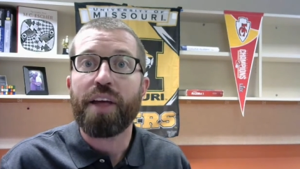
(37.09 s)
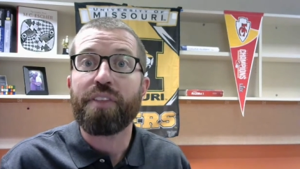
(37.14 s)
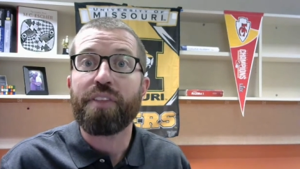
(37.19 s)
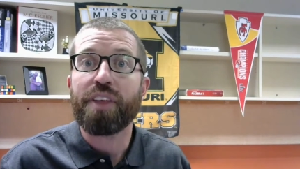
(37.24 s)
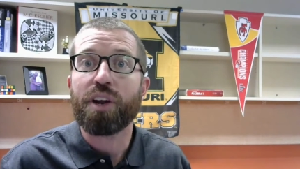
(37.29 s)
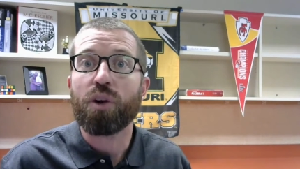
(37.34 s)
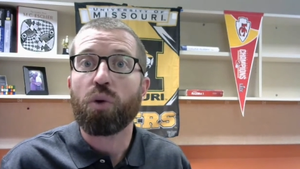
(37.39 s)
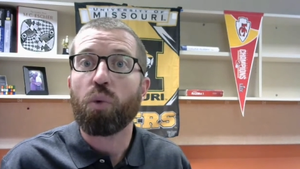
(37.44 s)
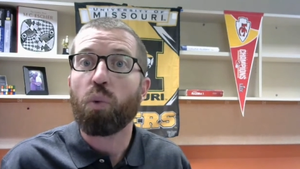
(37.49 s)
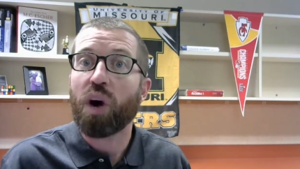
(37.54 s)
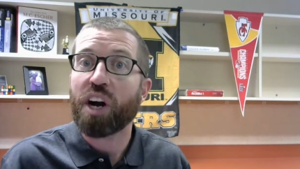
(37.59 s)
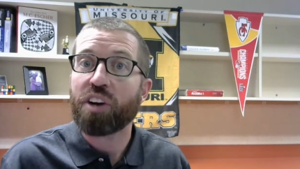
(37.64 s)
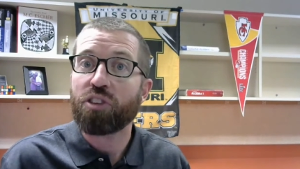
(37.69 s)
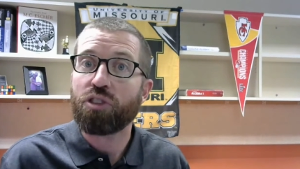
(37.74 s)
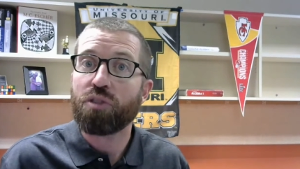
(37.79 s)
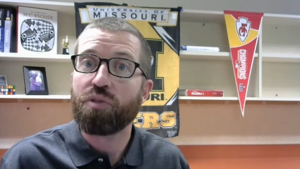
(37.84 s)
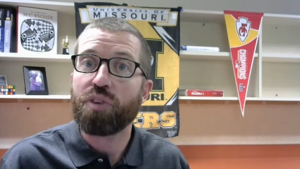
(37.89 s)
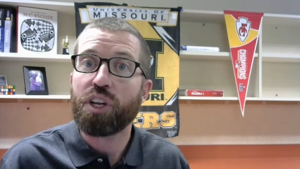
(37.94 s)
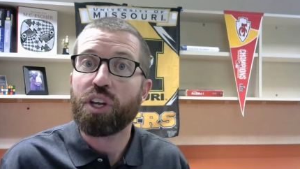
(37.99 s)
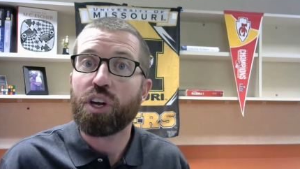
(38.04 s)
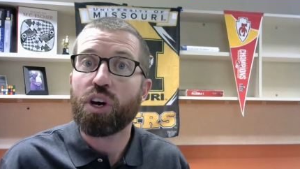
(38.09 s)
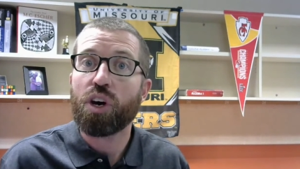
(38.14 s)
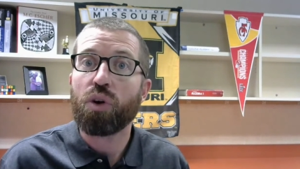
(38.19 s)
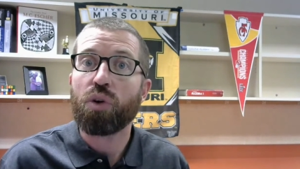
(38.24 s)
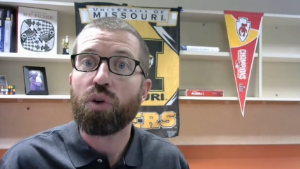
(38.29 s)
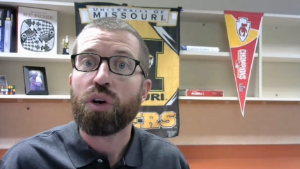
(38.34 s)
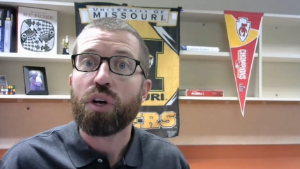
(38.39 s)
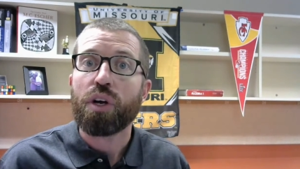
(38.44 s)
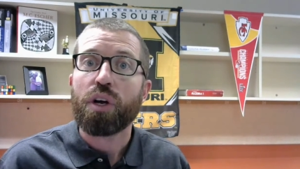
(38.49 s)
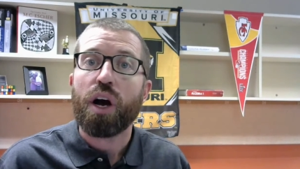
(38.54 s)
and then watch the
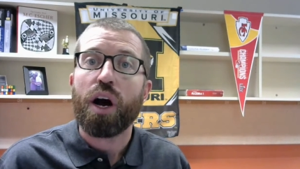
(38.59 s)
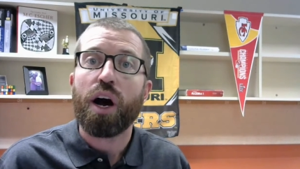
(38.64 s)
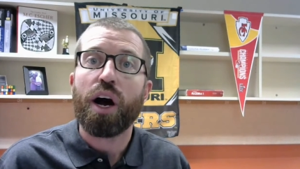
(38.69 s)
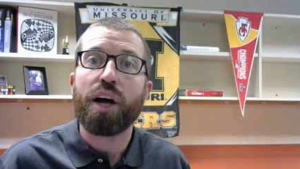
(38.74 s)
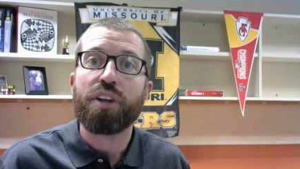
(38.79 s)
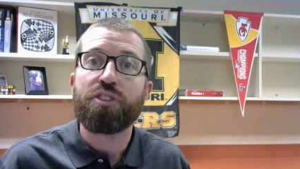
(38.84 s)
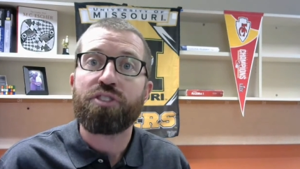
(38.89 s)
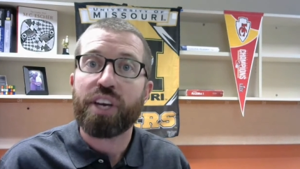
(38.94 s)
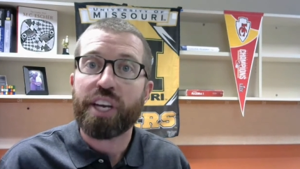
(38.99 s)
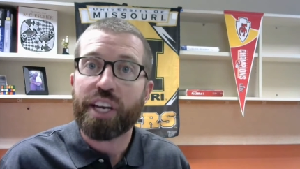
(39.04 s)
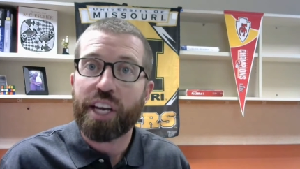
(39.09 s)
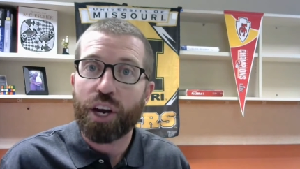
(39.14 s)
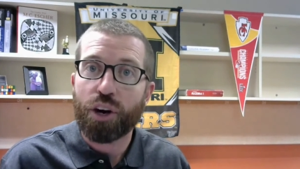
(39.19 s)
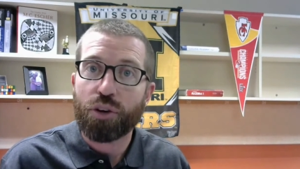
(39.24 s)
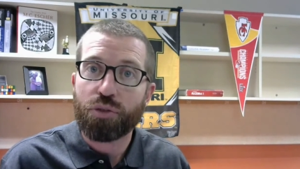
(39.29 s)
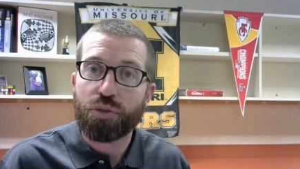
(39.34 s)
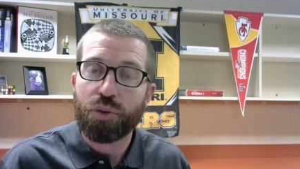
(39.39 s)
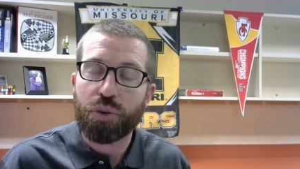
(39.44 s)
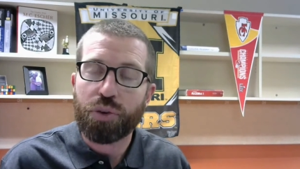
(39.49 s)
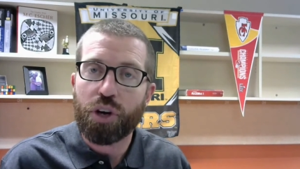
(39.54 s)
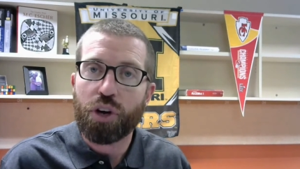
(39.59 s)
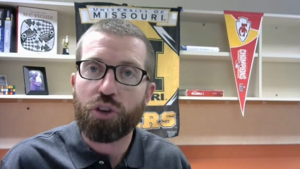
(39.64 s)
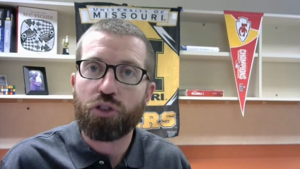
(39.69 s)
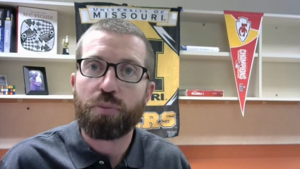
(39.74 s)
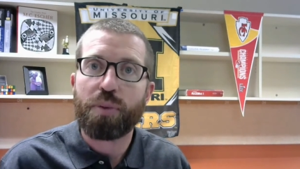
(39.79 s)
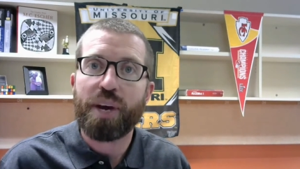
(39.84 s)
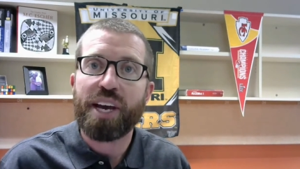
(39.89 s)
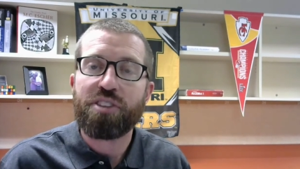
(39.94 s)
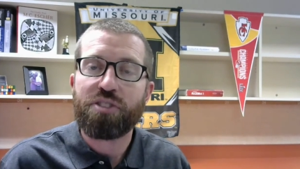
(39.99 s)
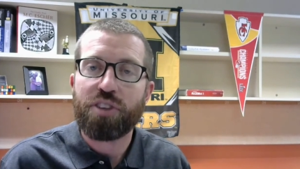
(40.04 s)
video uh, take careful notes
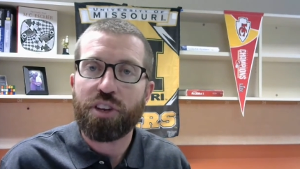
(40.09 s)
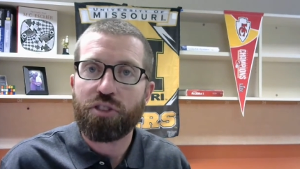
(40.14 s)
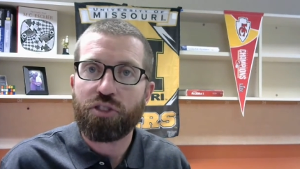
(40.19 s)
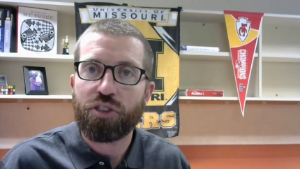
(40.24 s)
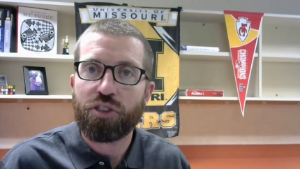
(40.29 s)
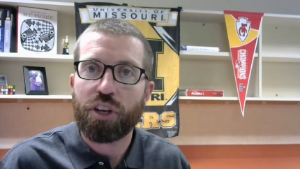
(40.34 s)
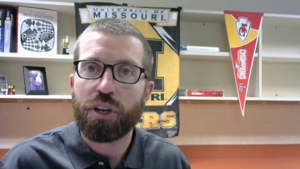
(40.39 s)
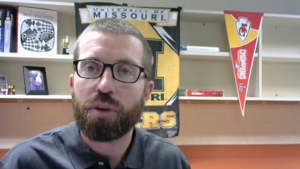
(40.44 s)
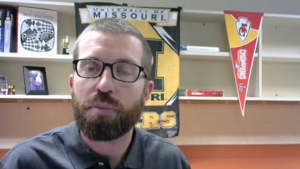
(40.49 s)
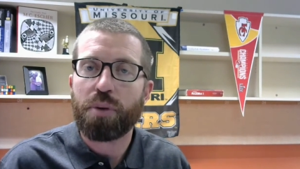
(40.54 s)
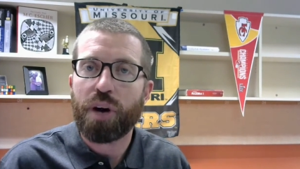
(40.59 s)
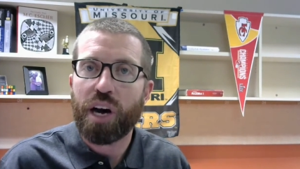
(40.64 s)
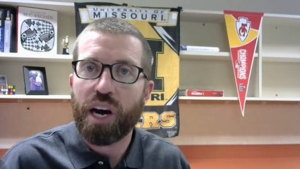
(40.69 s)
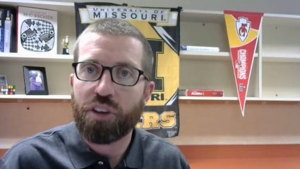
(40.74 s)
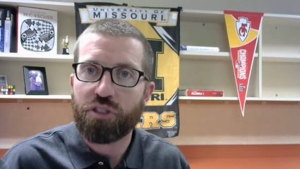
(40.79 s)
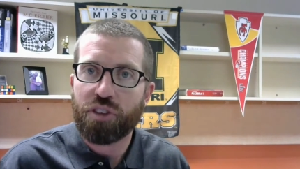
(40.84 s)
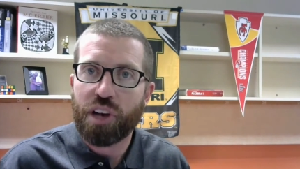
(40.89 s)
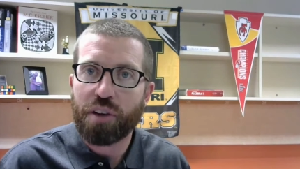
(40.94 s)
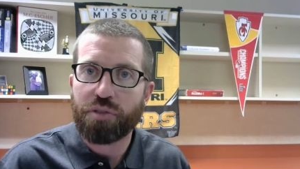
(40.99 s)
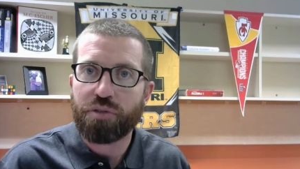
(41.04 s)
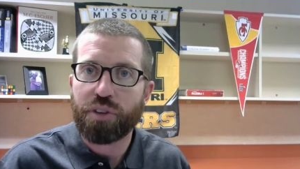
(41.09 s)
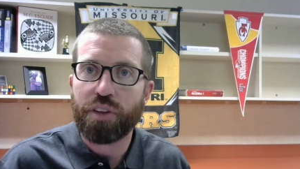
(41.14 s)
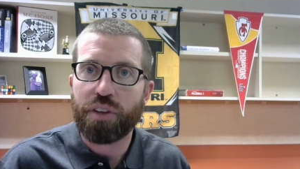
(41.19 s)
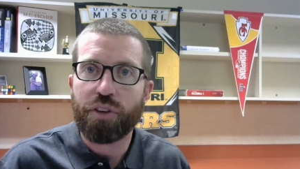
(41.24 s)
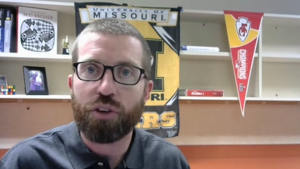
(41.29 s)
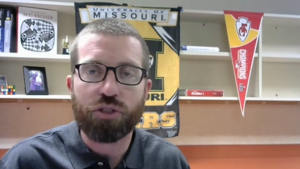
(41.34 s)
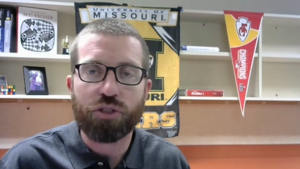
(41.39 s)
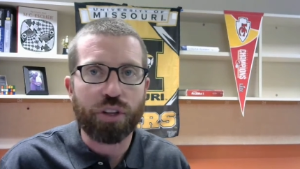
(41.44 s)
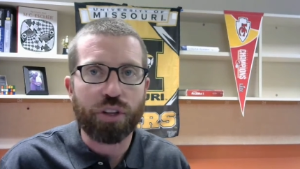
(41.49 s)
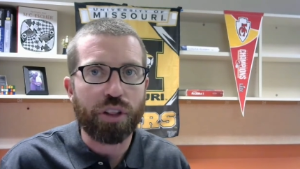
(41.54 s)
pay attention pause often
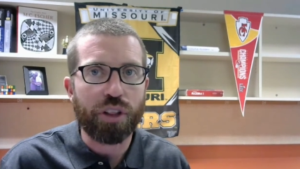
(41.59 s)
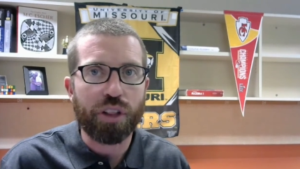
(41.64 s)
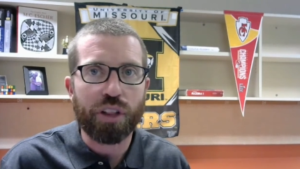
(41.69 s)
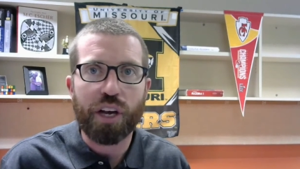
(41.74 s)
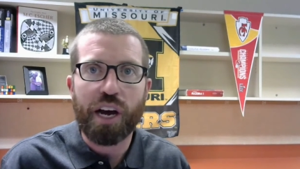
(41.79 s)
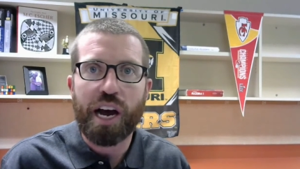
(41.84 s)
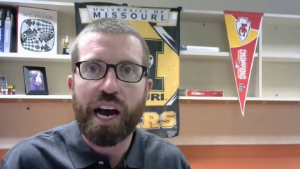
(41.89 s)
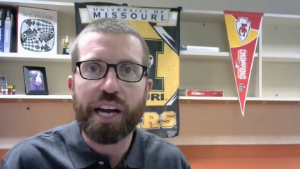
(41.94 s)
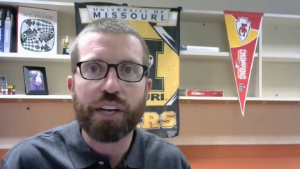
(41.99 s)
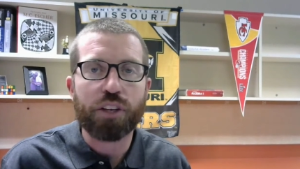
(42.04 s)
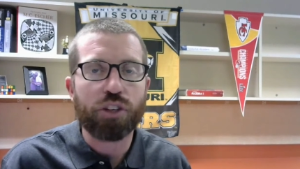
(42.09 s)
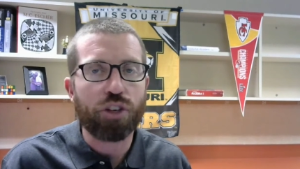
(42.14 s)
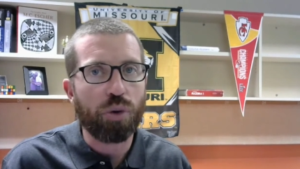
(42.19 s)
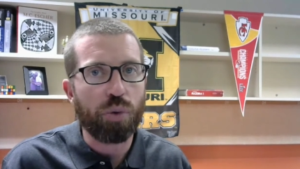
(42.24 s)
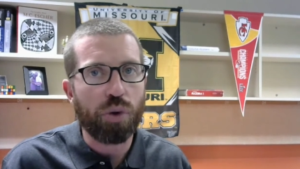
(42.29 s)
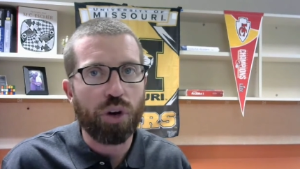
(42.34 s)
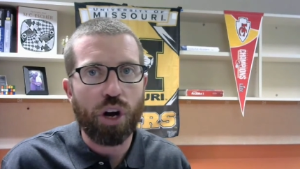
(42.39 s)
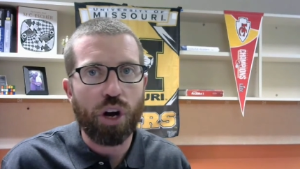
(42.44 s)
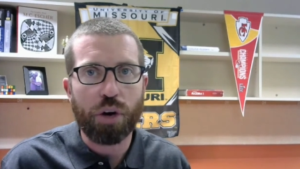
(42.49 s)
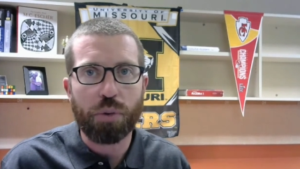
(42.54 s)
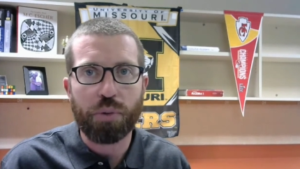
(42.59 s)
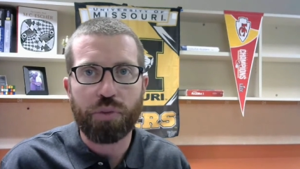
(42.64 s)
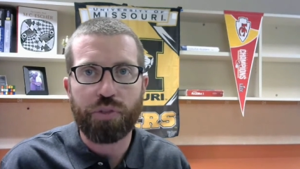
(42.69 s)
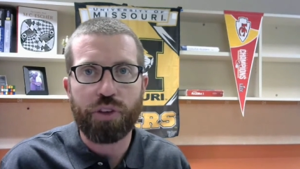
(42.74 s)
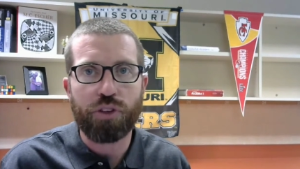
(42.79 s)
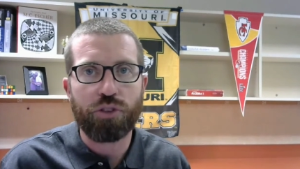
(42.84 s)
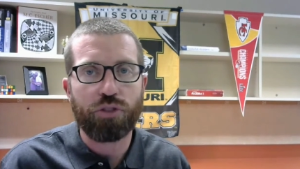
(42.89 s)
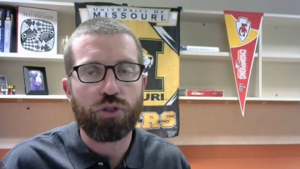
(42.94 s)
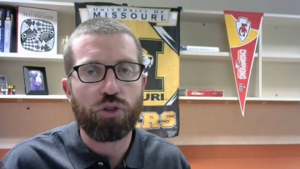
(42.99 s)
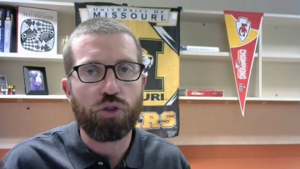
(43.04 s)
there's a lot going on with
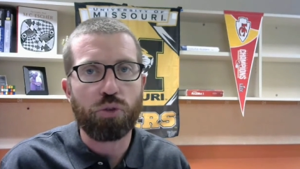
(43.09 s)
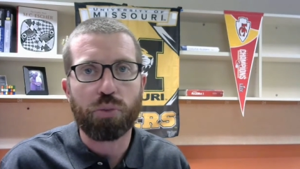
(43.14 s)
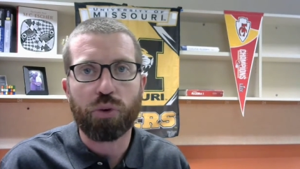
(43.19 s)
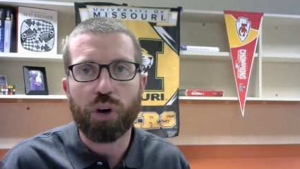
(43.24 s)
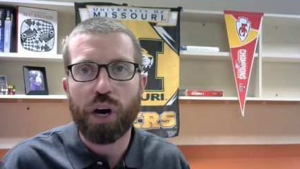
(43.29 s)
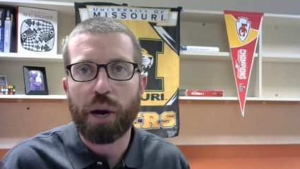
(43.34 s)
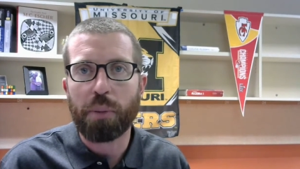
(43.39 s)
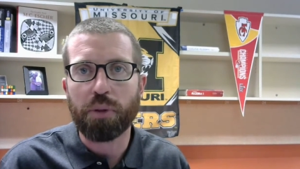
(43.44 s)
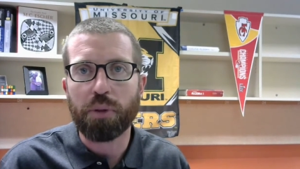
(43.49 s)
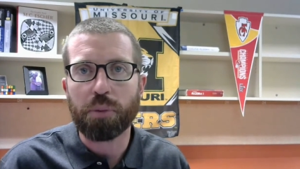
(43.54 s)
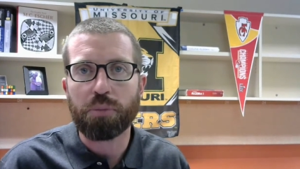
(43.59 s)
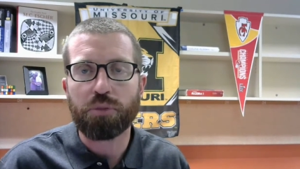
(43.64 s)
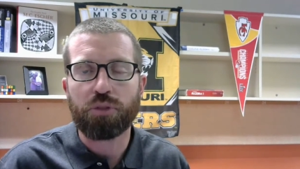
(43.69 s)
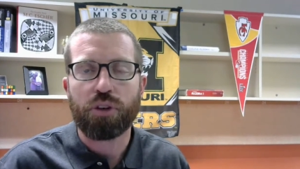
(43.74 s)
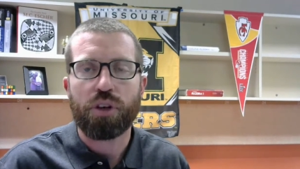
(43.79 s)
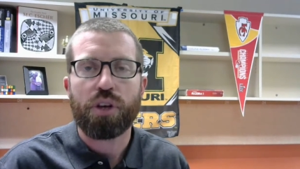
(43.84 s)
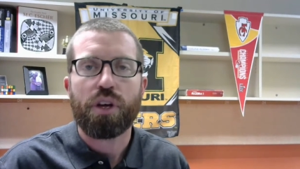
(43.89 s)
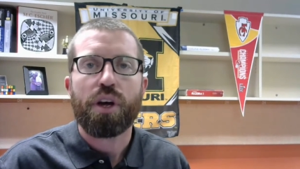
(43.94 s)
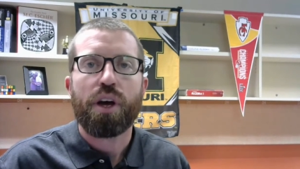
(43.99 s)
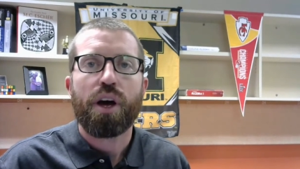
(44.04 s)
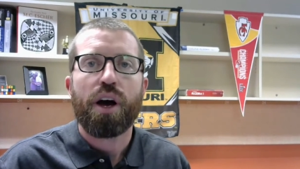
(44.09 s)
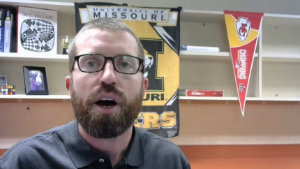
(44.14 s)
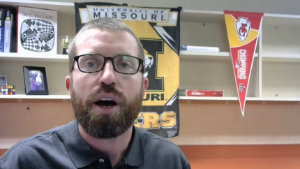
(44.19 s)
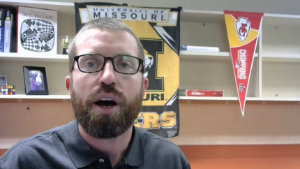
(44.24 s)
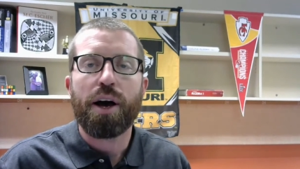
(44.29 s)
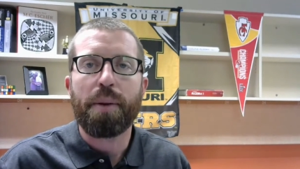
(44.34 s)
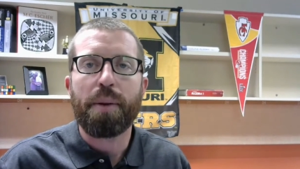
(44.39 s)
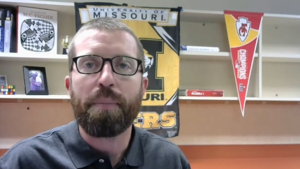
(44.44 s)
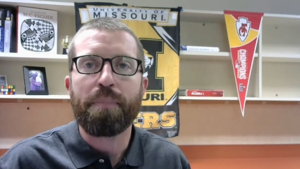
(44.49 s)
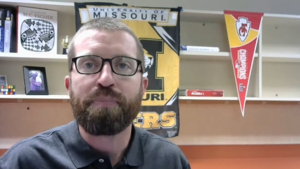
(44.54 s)
these two problems
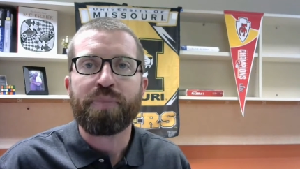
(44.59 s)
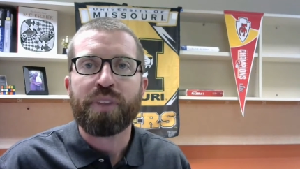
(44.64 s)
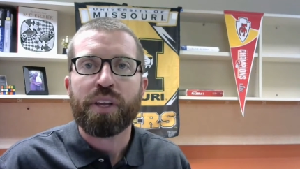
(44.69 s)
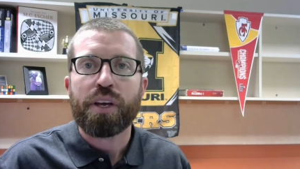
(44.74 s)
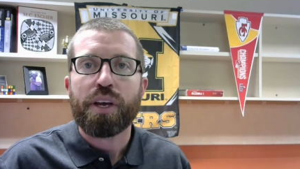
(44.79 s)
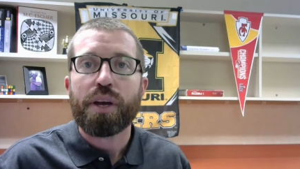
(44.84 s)
um,